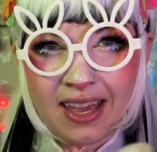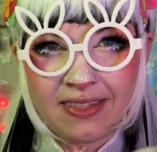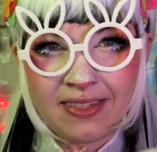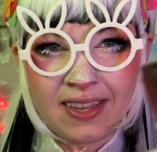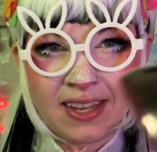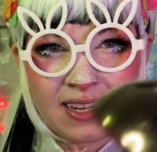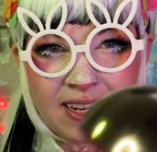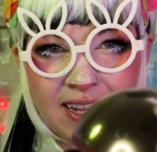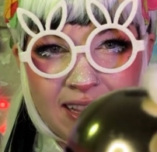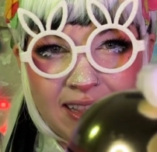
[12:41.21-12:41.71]
then
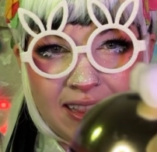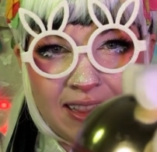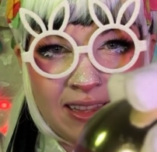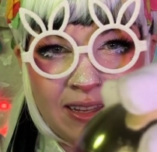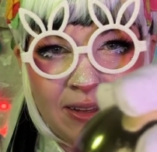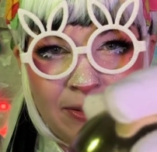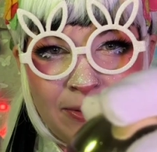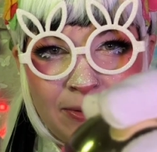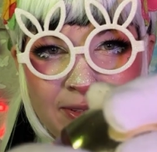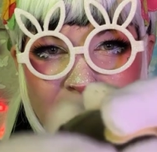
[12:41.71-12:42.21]

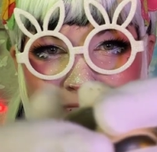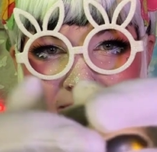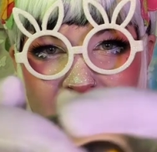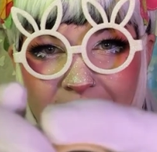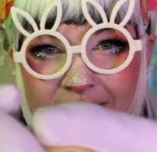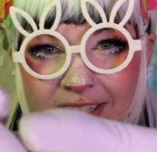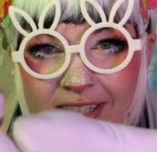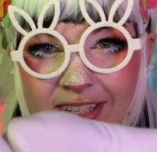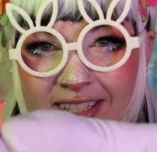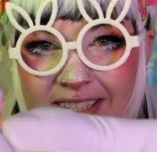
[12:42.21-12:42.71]
close it
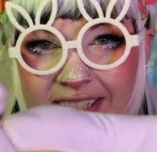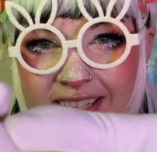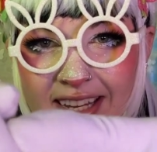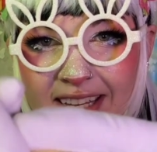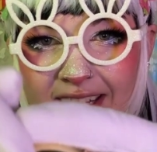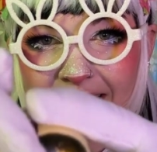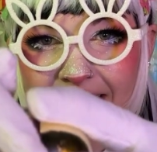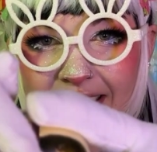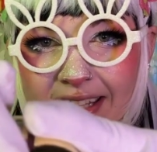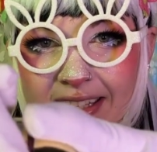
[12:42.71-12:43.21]
just like
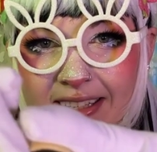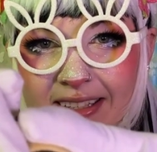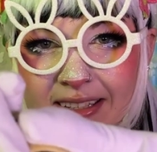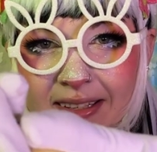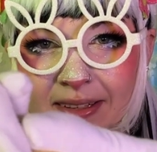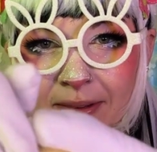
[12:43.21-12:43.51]
this.